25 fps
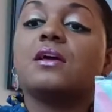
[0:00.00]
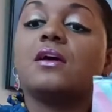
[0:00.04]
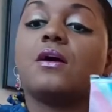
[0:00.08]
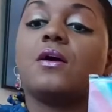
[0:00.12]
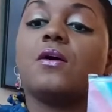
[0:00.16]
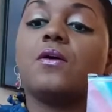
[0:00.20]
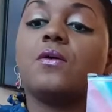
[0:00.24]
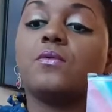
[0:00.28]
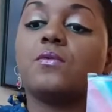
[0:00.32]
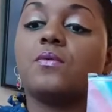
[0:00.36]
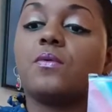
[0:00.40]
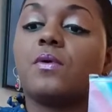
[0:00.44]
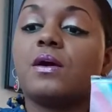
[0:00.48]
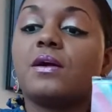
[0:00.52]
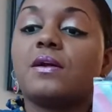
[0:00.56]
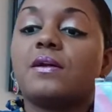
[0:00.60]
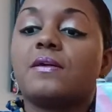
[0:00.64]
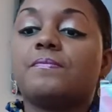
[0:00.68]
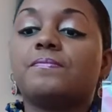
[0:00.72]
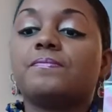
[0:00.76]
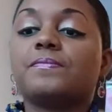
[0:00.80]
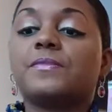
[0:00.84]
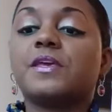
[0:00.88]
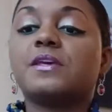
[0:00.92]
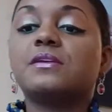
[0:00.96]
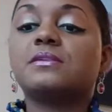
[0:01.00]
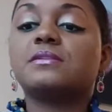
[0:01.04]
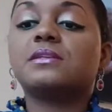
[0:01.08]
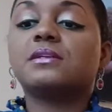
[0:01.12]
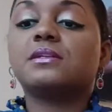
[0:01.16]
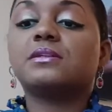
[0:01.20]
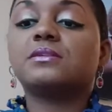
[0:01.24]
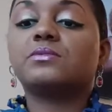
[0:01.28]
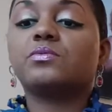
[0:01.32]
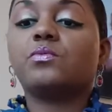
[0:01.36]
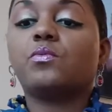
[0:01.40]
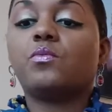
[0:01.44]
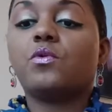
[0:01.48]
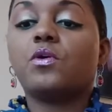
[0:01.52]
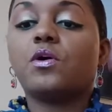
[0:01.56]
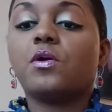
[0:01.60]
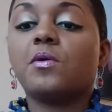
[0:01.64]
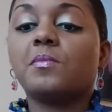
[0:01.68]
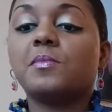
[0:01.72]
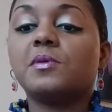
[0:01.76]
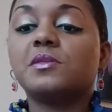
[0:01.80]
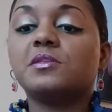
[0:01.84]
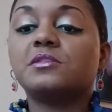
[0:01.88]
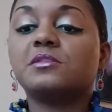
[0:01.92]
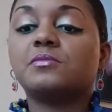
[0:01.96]
All right. They said it's
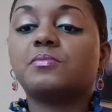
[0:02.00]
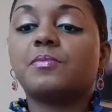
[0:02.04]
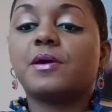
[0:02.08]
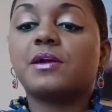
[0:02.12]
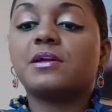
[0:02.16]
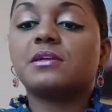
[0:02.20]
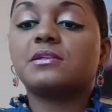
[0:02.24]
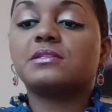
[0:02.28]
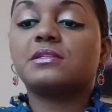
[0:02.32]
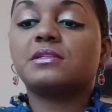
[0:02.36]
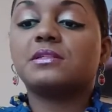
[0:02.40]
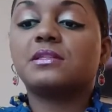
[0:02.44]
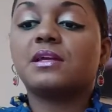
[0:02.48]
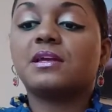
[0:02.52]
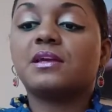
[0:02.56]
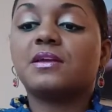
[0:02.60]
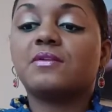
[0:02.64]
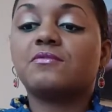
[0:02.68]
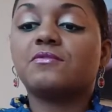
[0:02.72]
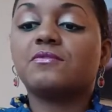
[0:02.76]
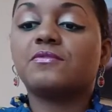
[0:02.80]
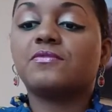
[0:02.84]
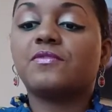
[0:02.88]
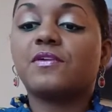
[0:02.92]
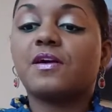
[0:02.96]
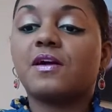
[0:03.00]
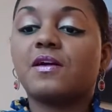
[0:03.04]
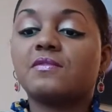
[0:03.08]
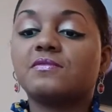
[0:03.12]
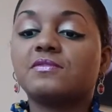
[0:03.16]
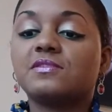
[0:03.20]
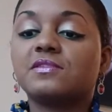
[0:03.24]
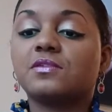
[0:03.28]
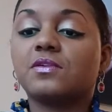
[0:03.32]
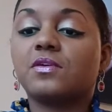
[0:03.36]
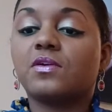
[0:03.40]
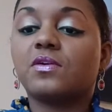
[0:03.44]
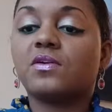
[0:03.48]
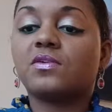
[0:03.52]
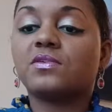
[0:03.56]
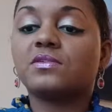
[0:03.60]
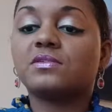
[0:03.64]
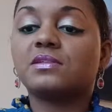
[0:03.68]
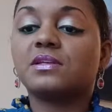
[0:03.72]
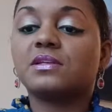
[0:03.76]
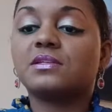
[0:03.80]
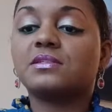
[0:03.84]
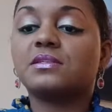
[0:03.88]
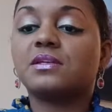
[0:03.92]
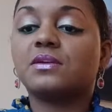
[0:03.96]
warm and spicy. They gave it 5 stars.
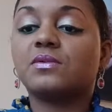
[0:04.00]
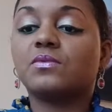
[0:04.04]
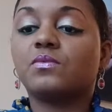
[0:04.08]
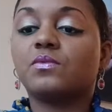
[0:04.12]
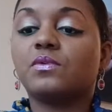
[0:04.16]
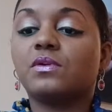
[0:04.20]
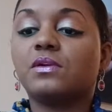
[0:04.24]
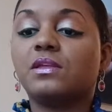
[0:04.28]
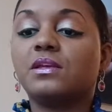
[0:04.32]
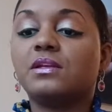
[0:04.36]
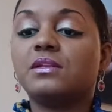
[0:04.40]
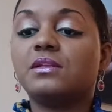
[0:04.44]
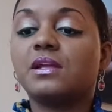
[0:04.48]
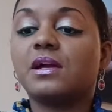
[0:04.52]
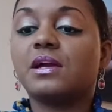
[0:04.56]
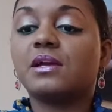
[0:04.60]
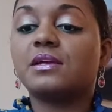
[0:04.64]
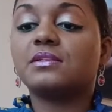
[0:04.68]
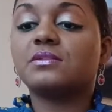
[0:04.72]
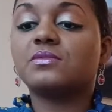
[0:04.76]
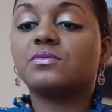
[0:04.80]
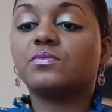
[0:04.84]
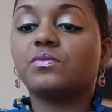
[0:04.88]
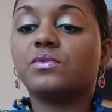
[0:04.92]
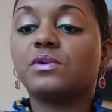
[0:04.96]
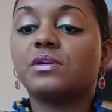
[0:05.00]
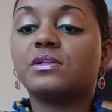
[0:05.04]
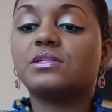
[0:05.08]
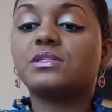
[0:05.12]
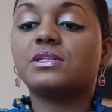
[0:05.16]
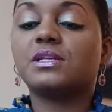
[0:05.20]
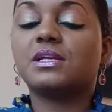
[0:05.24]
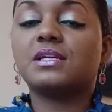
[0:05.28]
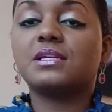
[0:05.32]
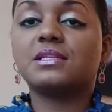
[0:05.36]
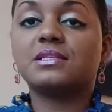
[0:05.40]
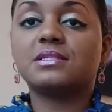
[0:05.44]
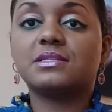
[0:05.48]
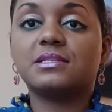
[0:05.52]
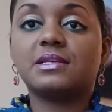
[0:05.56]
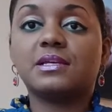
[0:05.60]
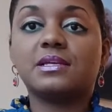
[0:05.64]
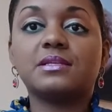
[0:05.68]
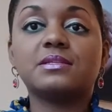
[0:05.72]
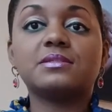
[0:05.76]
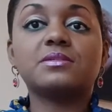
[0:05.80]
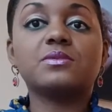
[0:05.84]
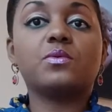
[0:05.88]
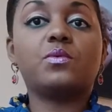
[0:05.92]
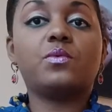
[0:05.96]
They said really nice, rich
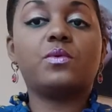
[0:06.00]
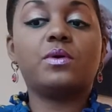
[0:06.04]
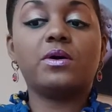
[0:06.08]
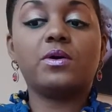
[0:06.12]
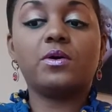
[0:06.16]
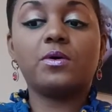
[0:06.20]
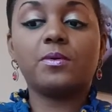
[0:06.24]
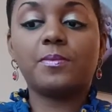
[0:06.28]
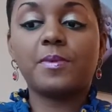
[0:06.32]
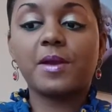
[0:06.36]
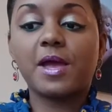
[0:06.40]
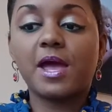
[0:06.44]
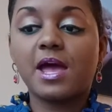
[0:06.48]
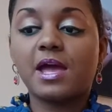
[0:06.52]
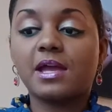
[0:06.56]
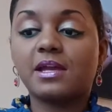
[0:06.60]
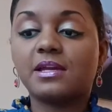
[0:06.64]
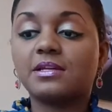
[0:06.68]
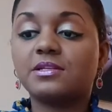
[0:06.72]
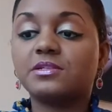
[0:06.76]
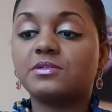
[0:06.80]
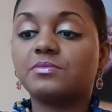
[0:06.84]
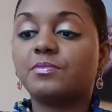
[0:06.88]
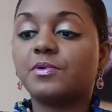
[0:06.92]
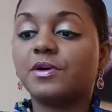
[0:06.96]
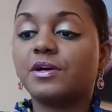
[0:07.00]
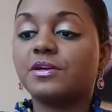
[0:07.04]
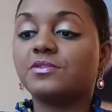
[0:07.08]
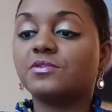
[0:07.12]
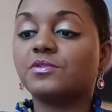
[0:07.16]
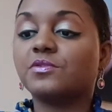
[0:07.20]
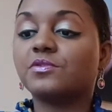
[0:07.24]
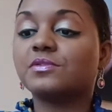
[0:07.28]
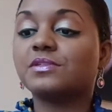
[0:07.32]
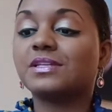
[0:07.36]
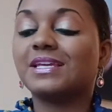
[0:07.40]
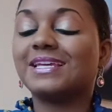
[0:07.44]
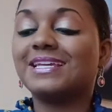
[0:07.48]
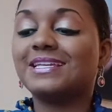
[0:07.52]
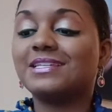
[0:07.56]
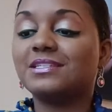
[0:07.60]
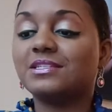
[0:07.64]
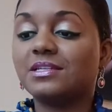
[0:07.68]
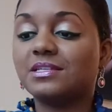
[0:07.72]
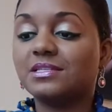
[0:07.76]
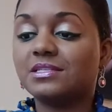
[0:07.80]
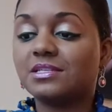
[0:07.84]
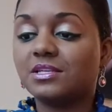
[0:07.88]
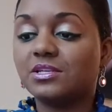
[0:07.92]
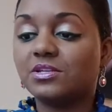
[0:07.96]
incense, well packaged bundles,
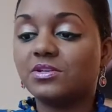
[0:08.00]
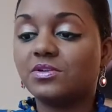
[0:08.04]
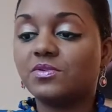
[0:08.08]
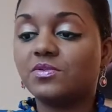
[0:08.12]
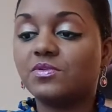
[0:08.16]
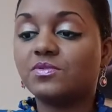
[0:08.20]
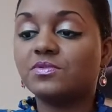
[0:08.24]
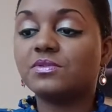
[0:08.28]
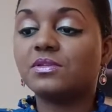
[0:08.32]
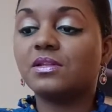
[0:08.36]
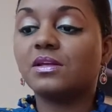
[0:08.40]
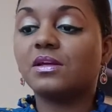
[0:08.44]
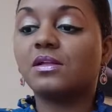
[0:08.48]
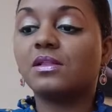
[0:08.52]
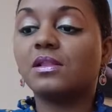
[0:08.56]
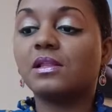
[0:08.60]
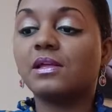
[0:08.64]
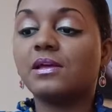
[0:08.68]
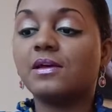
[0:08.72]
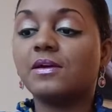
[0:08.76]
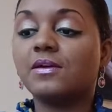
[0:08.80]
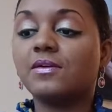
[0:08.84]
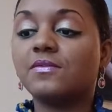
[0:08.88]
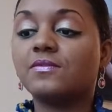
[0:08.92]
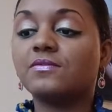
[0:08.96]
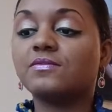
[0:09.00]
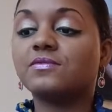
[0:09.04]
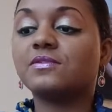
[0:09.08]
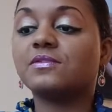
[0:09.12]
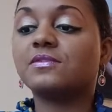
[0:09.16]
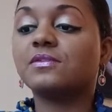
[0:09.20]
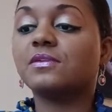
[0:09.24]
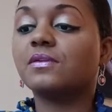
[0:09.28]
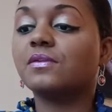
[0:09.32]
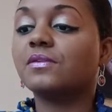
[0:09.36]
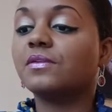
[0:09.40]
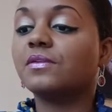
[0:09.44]
easy to use. The gloves